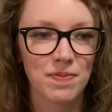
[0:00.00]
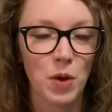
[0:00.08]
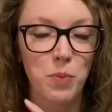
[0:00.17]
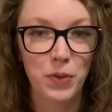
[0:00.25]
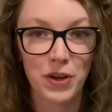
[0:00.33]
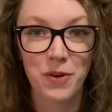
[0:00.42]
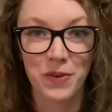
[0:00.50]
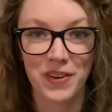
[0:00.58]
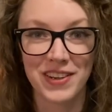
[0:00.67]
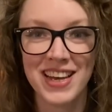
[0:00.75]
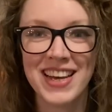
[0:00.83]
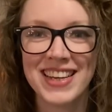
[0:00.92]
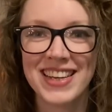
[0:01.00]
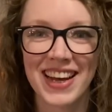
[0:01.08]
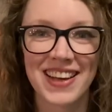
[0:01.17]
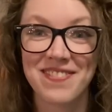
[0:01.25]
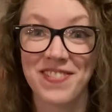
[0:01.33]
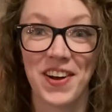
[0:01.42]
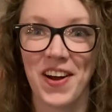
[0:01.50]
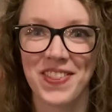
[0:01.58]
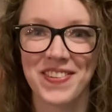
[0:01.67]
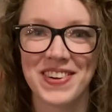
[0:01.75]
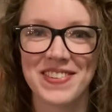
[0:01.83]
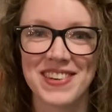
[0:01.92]
prequel. I forgot the
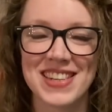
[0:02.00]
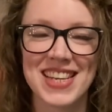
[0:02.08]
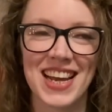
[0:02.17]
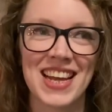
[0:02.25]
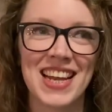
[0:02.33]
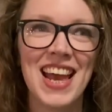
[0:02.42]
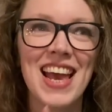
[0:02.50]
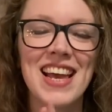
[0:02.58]
word for a second.